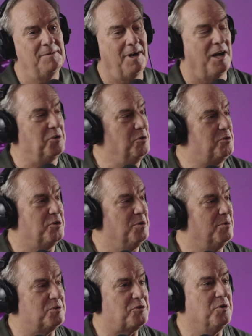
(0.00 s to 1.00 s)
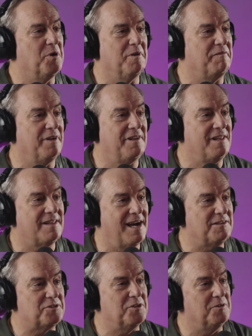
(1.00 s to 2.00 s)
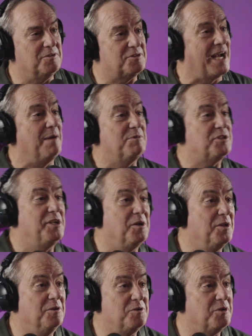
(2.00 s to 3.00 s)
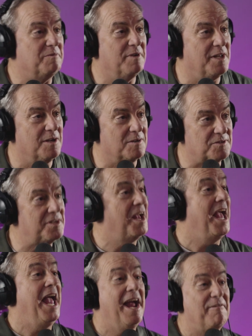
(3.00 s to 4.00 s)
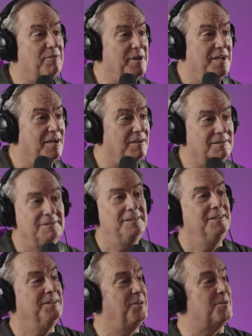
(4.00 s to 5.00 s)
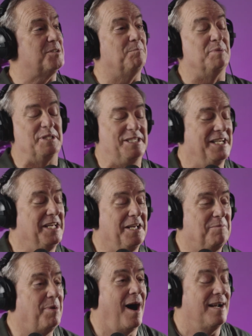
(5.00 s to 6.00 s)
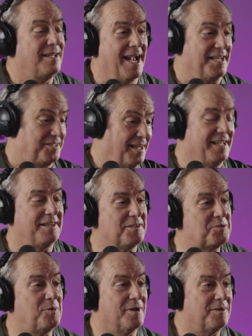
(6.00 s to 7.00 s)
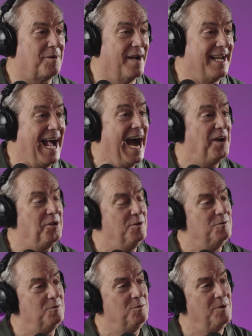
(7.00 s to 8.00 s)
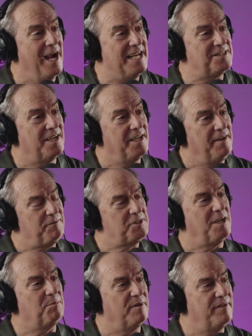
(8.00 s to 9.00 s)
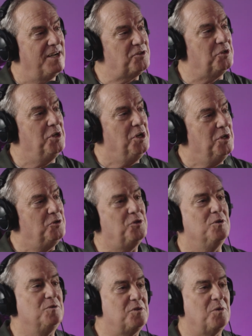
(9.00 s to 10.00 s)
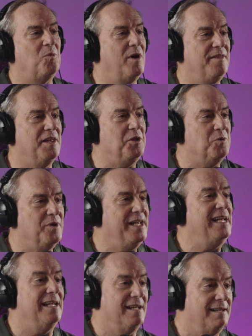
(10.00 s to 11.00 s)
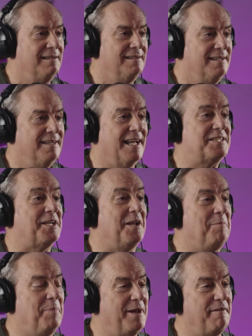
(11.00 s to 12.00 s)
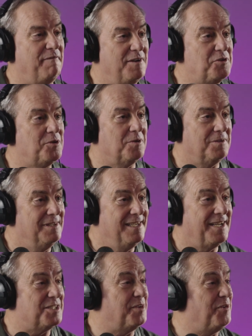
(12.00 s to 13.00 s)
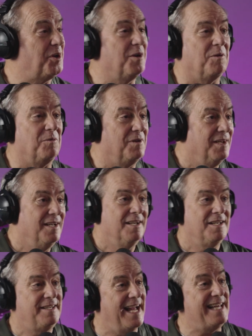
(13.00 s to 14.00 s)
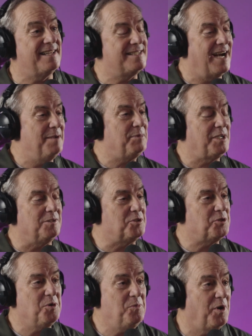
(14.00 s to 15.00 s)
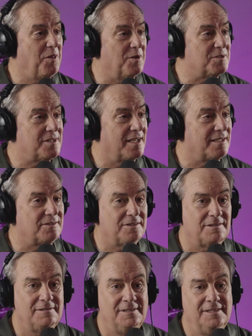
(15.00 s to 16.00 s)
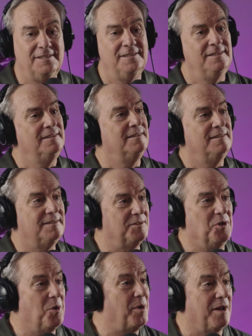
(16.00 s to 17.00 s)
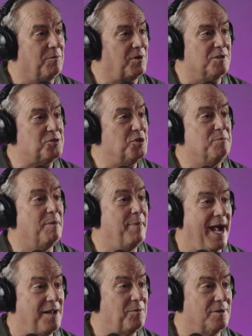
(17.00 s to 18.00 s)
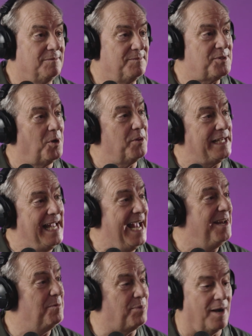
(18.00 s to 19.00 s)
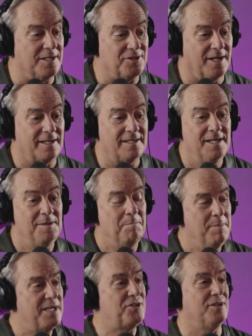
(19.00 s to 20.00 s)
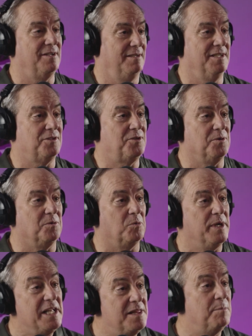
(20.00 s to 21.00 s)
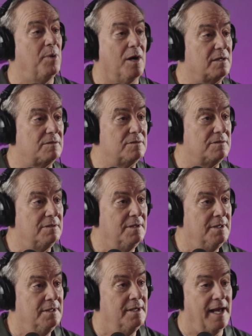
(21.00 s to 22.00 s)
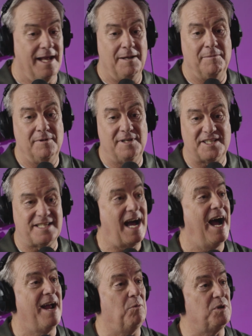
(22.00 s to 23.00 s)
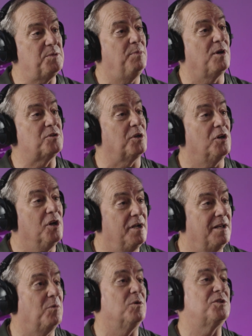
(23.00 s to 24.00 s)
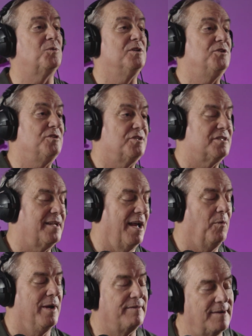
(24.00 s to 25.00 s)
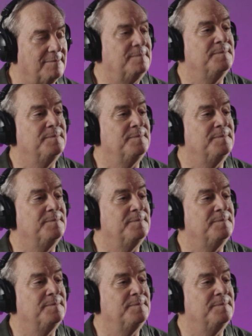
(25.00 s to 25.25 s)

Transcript: On YouTube, there's 250,000 cybersecurity YouTube videos every year. There's a bazillion podcasts like this one, right? How do you, as an InfoSec profession, choose the one that you need that's going to benefit you? Because if you're going to take the time to consume one of those things, you don't want to consume a bad one. So the Canon project mission is to read the books and decide which books are good and which ones you should stay away from.